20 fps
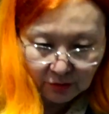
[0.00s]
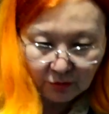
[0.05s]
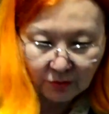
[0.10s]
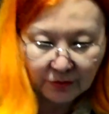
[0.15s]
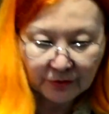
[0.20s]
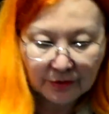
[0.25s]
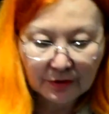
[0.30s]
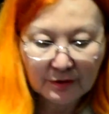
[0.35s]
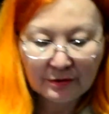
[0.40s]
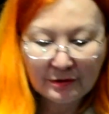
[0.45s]

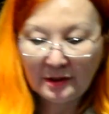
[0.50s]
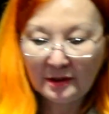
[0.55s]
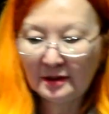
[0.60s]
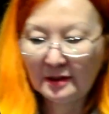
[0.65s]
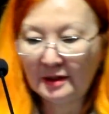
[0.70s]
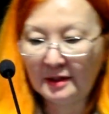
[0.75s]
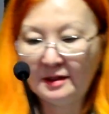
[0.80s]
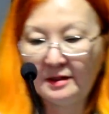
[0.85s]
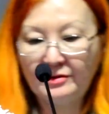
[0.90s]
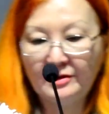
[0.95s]
on the
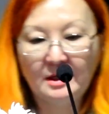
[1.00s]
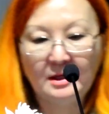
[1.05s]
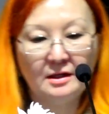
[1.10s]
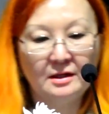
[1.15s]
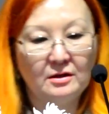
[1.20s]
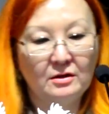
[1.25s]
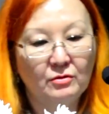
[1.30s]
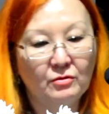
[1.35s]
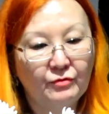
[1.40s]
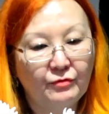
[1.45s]

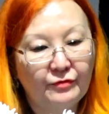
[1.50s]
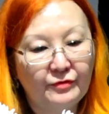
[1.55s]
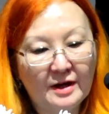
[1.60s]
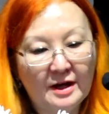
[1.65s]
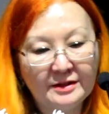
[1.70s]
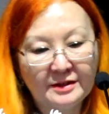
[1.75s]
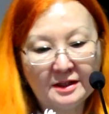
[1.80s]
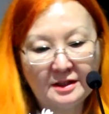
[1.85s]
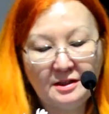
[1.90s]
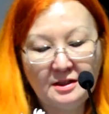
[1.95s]
area of
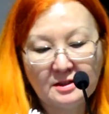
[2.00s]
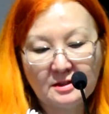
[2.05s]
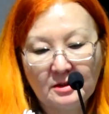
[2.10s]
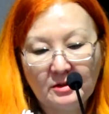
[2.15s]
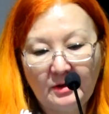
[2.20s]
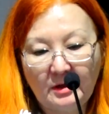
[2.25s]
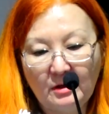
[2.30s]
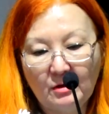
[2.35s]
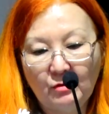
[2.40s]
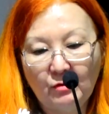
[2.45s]
and the
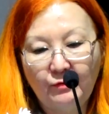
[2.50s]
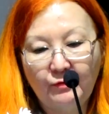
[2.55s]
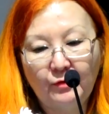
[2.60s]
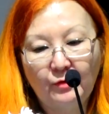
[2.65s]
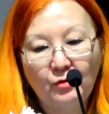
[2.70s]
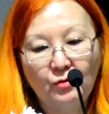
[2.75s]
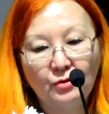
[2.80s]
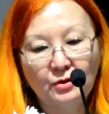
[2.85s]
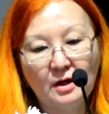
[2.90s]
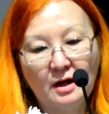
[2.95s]
history of
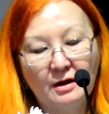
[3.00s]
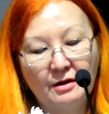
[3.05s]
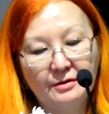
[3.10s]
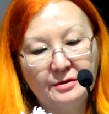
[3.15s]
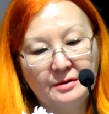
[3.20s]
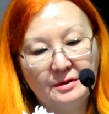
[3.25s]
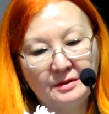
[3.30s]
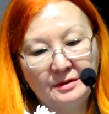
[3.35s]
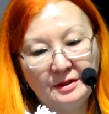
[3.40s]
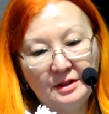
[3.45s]
all
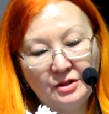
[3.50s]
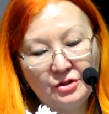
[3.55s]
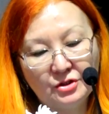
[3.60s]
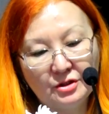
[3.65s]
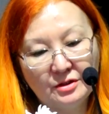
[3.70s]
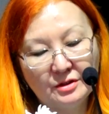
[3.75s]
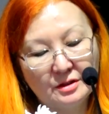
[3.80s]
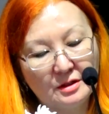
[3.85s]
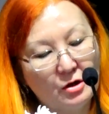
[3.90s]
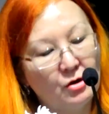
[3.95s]
other
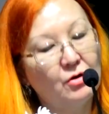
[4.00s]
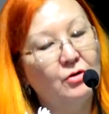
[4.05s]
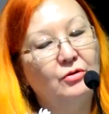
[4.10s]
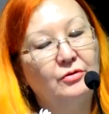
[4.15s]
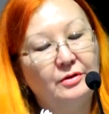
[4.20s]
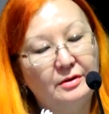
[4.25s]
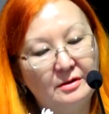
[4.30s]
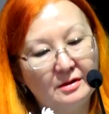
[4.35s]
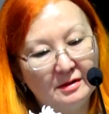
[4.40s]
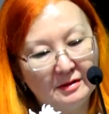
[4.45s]
nations
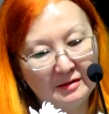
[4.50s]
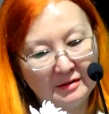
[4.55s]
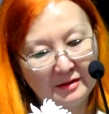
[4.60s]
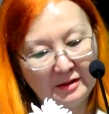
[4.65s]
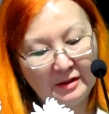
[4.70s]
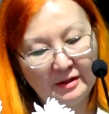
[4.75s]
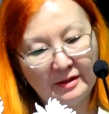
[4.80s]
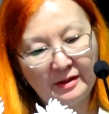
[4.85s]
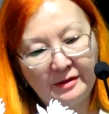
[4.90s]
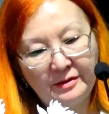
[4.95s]
or
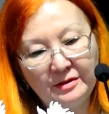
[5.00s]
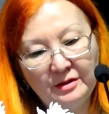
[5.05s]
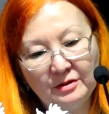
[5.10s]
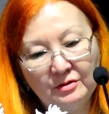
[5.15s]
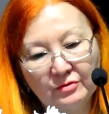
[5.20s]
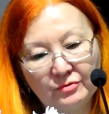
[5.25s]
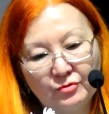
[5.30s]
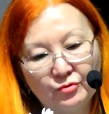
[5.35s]
ethnic